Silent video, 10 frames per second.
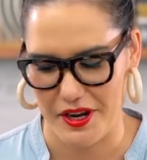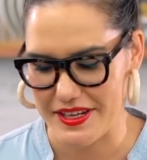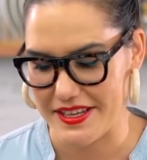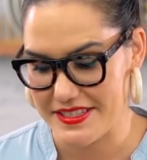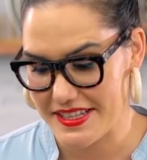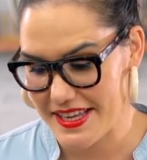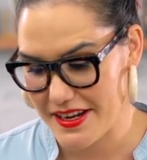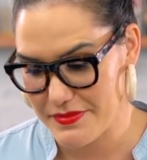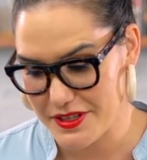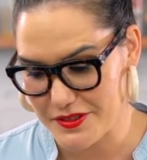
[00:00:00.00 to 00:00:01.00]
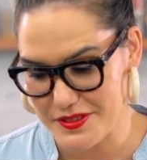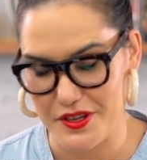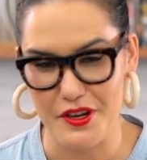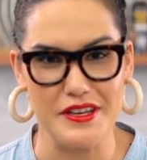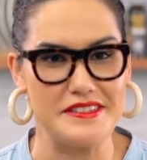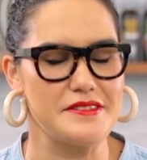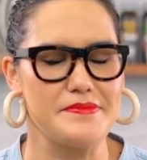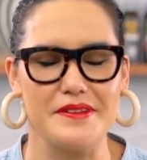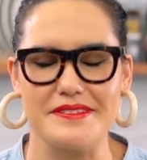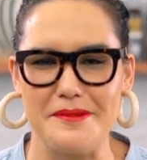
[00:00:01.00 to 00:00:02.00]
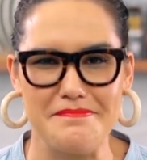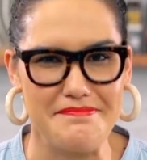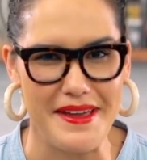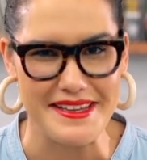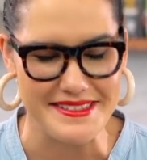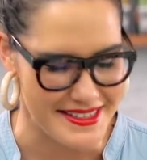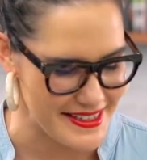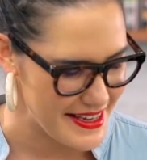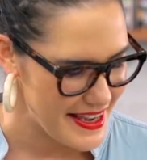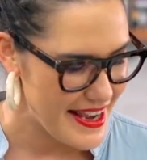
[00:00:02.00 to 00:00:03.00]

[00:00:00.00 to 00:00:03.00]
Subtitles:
Okay, so that's had a minute or so. It smells amazing.